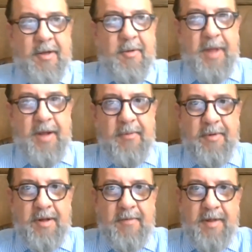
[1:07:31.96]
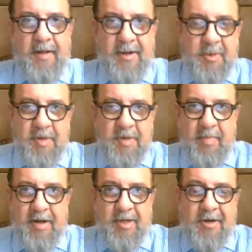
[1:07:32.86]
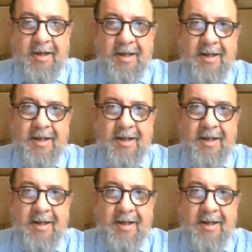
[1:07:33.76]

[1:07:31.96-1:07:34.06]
you for the invitation. It was a pleasure.